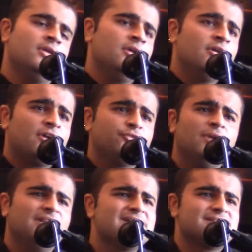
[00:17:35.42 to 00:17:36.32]

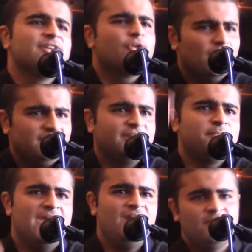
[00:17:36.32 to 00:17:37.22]
Rasulullah said, call that
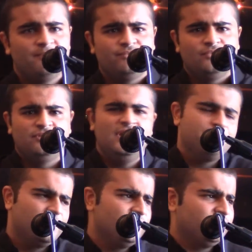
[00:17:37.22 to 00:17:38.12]
man,
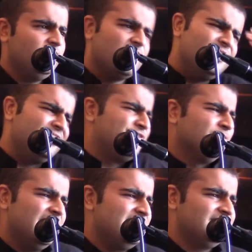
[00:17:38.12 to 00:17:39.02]
that person,
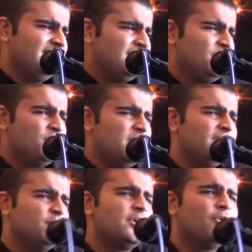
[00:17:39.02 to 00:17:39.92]
uneducated,
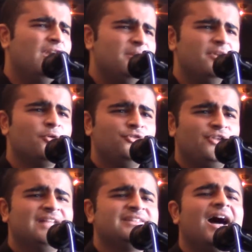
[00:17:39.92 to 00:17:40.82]
we call him in
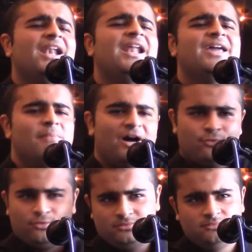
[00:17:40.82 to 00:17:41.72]
Gujarati, Allah
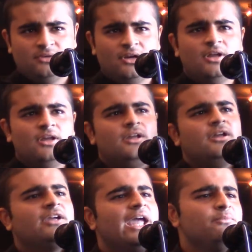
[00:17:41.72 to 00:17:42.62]
Maru.
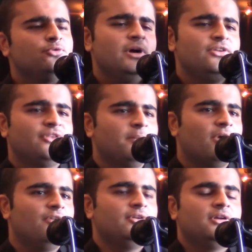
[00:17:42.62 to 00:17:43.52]
Came towards the
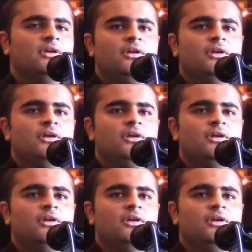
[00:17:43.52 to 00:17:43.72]
Prophet.